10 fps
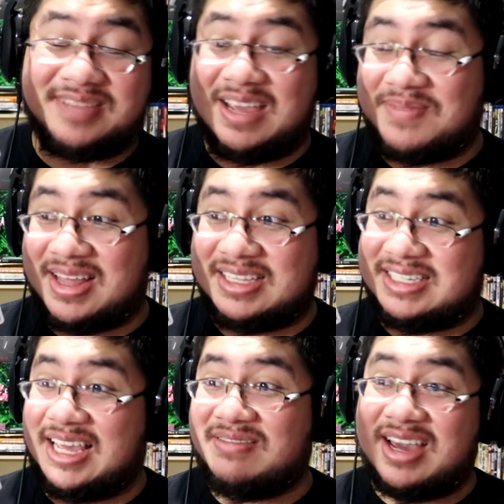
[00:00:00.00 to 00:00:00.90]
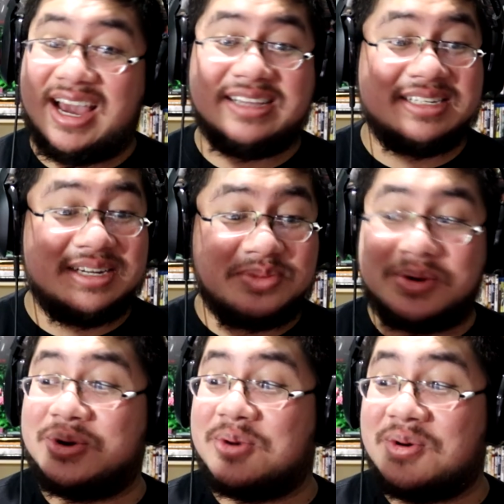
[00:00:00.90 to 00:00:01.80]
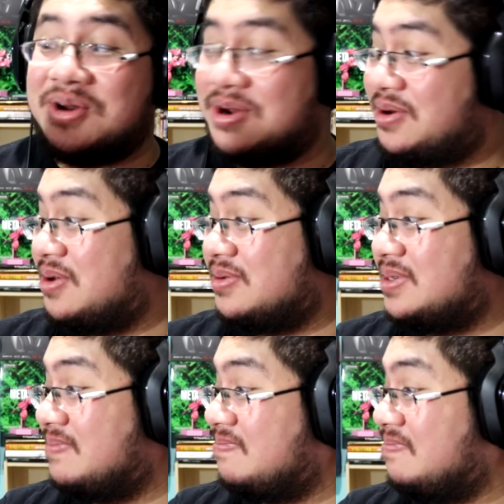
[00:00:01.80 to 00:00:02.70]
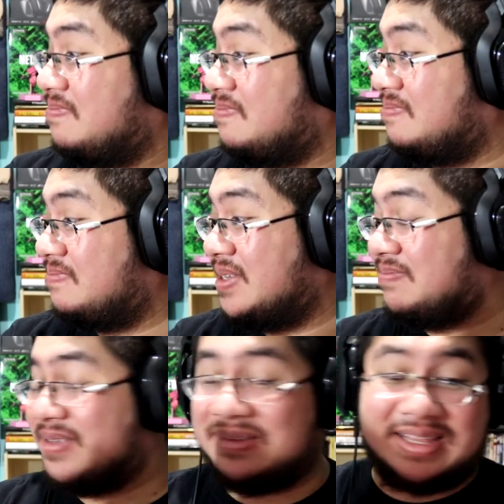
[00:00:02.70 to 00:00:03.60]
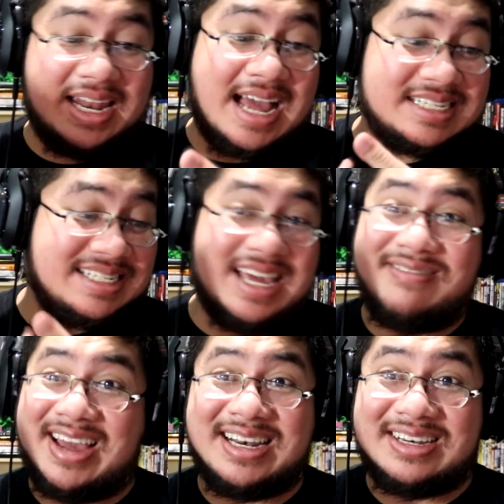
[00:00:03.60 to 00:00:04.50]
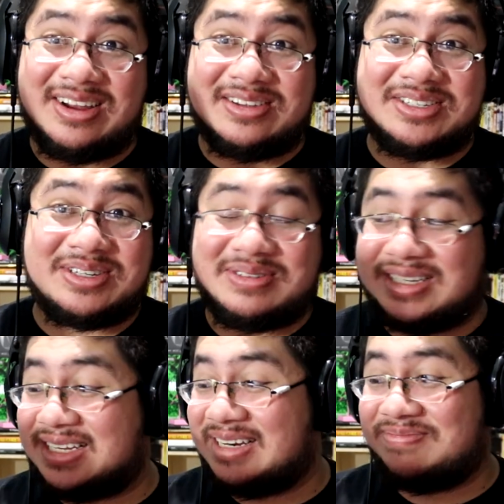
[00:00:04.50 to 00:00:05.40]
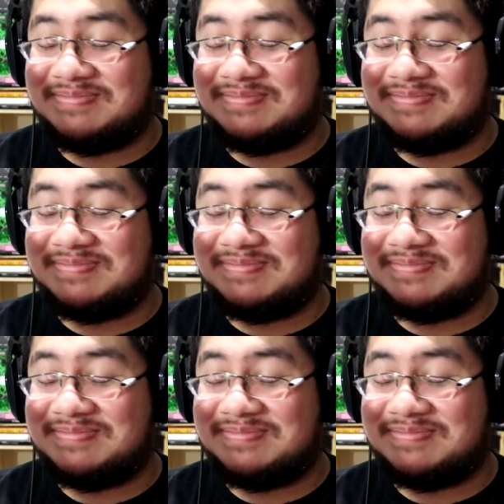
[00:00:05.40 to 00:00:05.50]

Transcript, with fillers: Made by the same guys that did more, No More Heroes. The, the last game I also just...